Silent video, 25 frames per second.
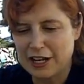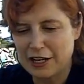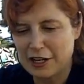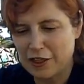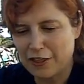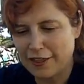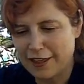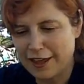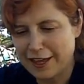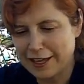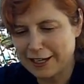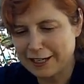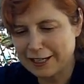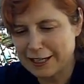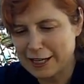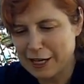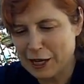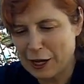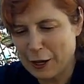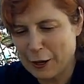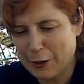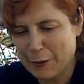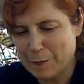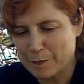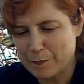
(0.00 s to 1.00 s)
And then
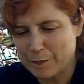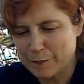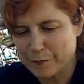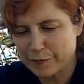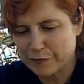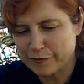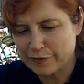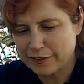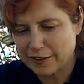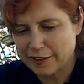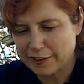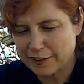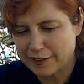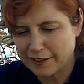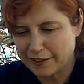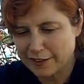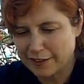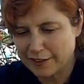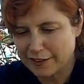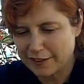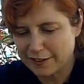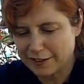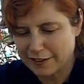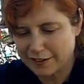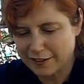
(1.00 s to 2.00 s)

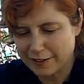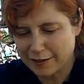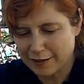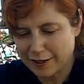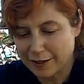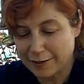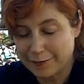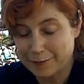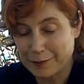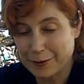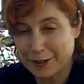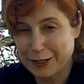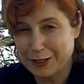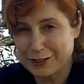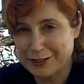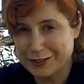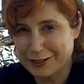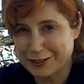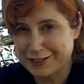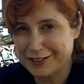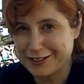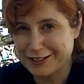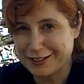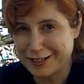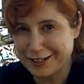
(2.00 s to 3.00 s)
on page
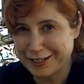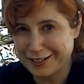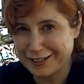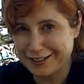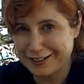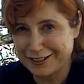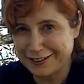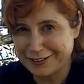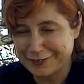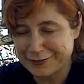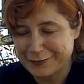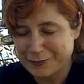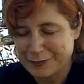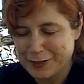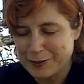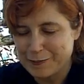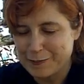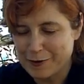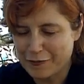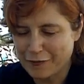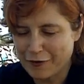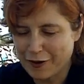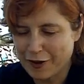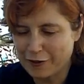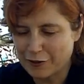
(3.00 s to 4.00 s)
68,
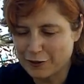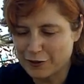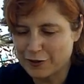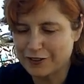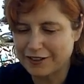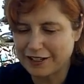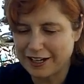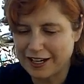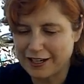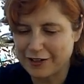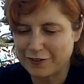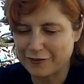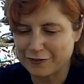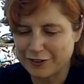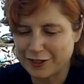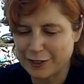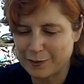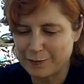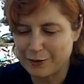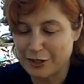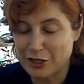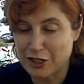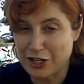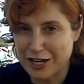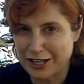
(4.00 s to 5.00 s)
my father's kind of
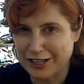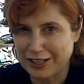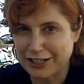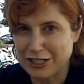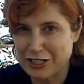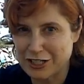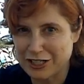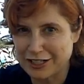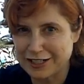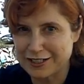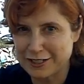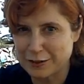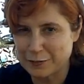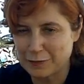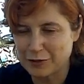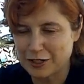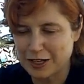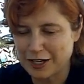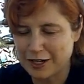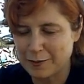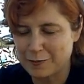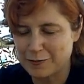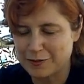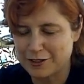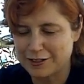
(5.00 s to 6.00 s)
can be challenging
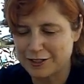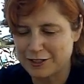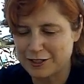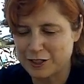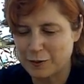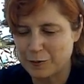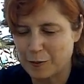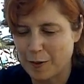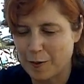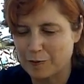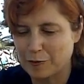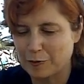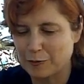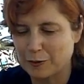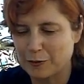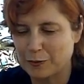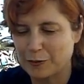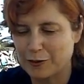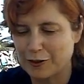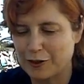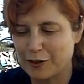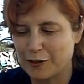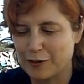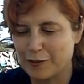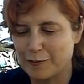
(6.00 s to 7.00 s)
sometimes, and this is probably
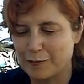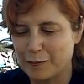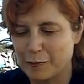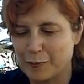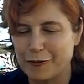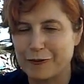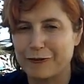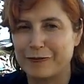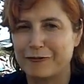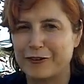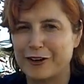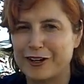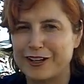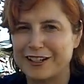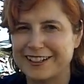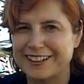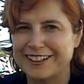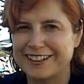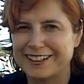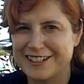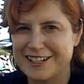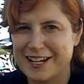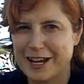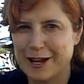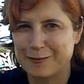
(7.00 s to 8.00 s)
one of the more
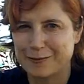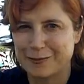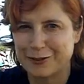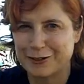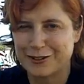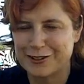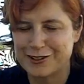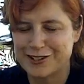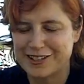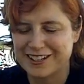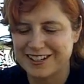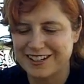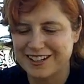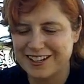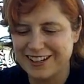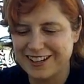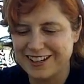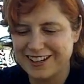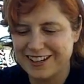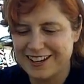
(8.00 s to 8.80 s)
fun chapters.